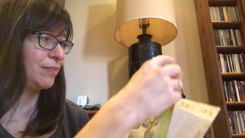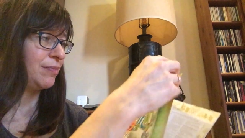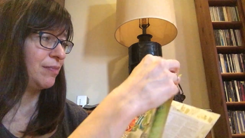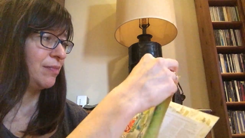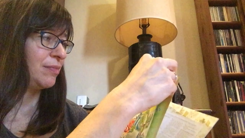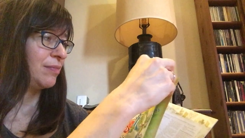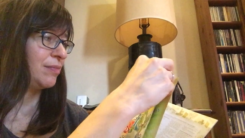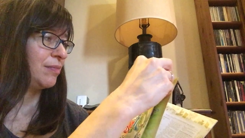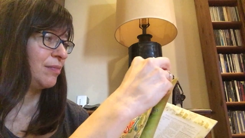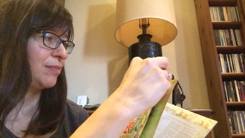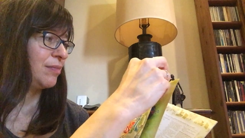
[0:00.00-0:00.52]

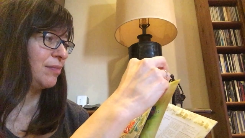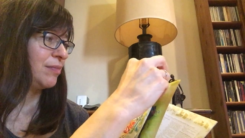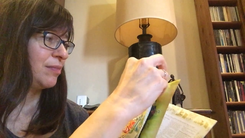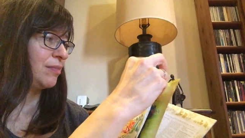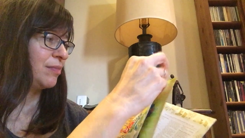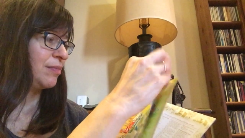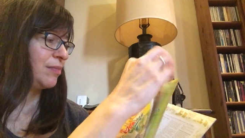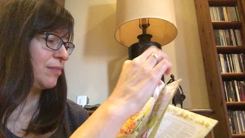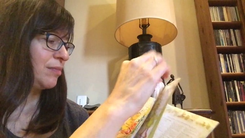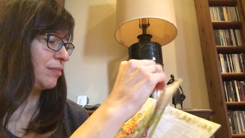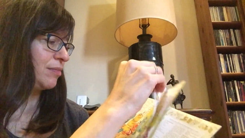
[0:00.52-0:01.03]

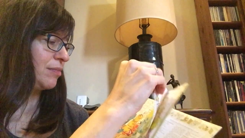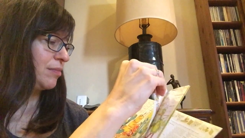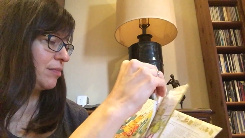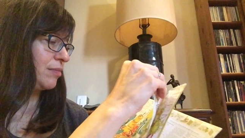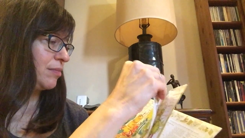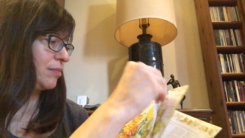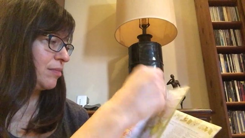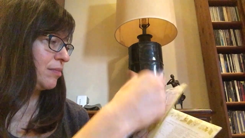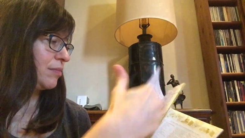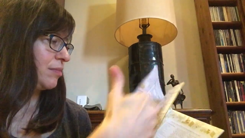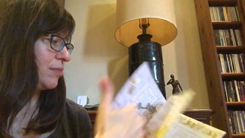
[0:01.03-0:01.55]

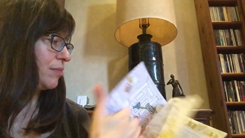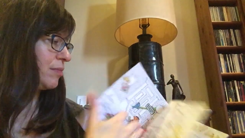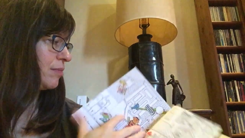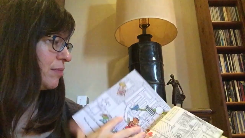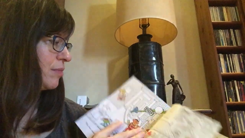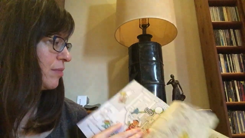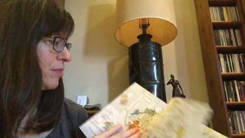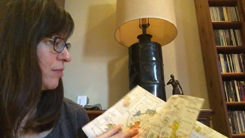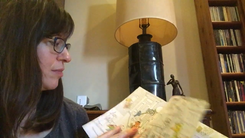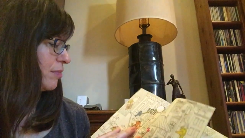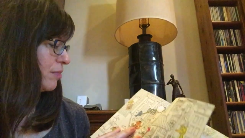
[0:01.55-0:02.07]

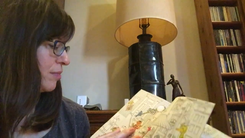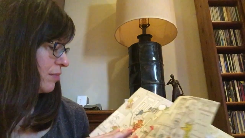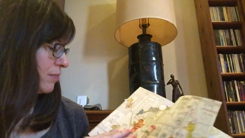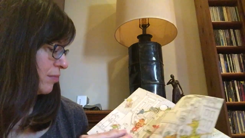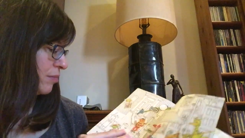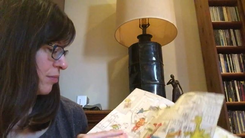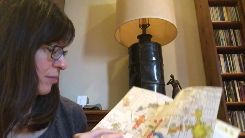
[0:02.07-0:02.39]
(silence)